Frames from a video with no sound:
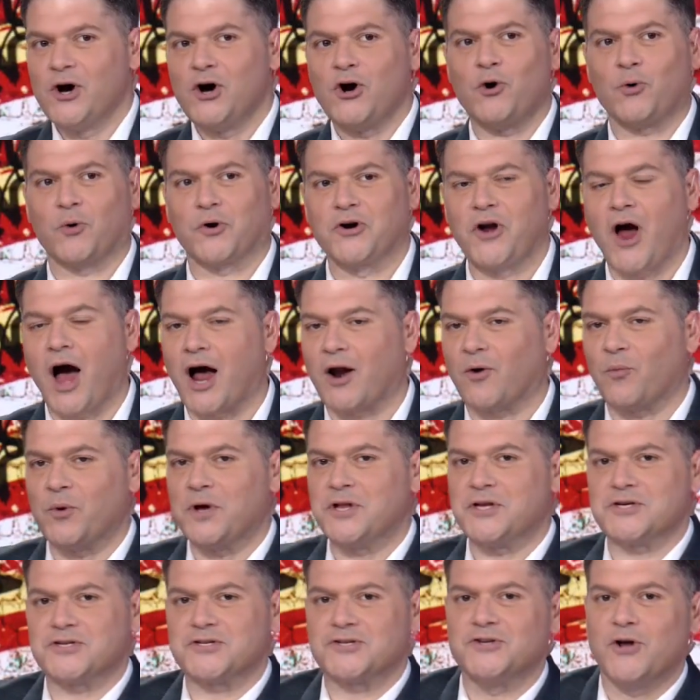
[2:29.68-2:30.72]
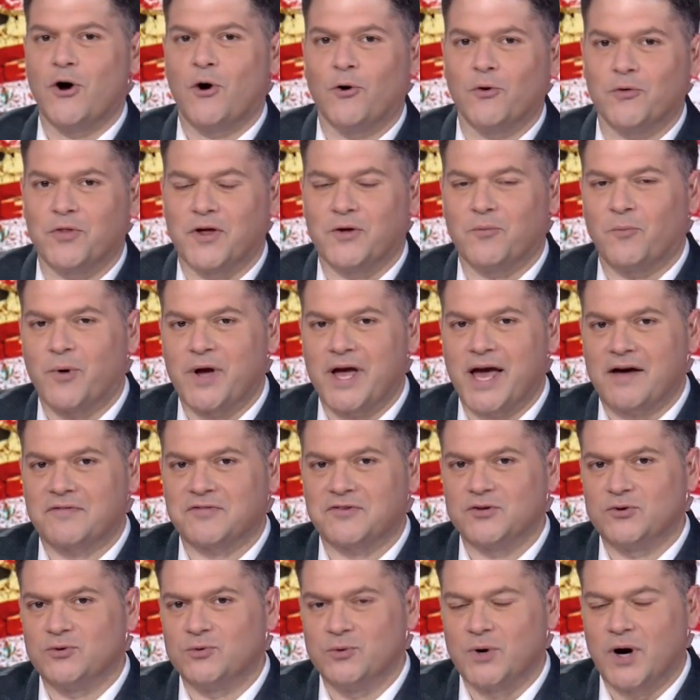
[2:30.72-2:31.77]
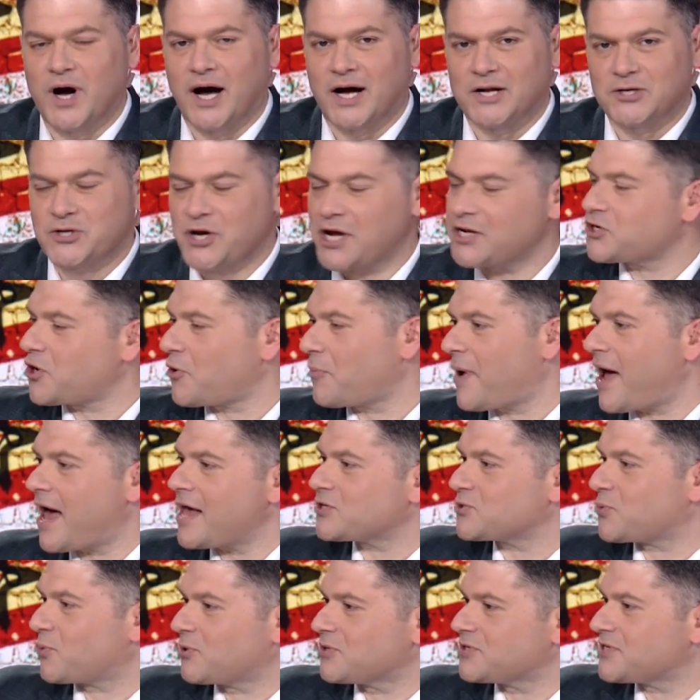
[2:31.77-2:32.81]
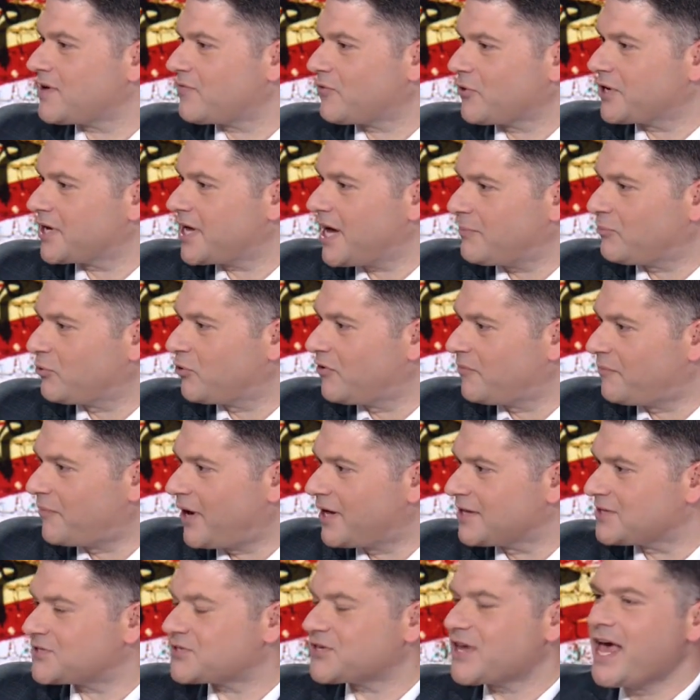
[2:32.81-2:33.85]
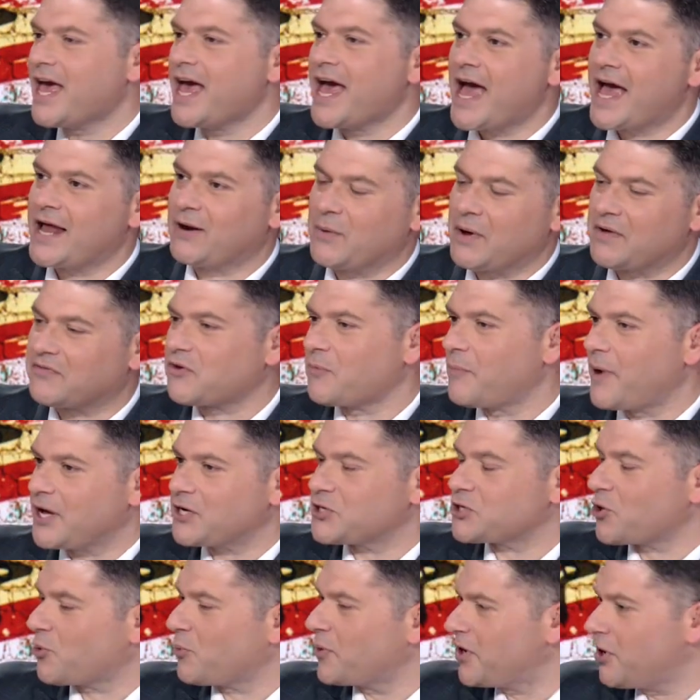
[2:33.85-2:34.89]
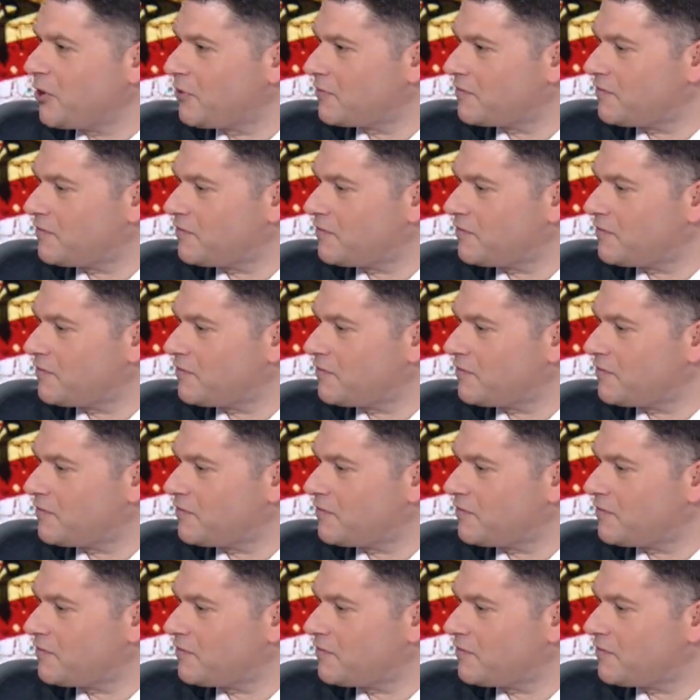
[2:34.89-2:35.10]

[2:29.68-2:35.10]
are not, we just know that we have to change our passwords every couple of months, and we have to make sure we don't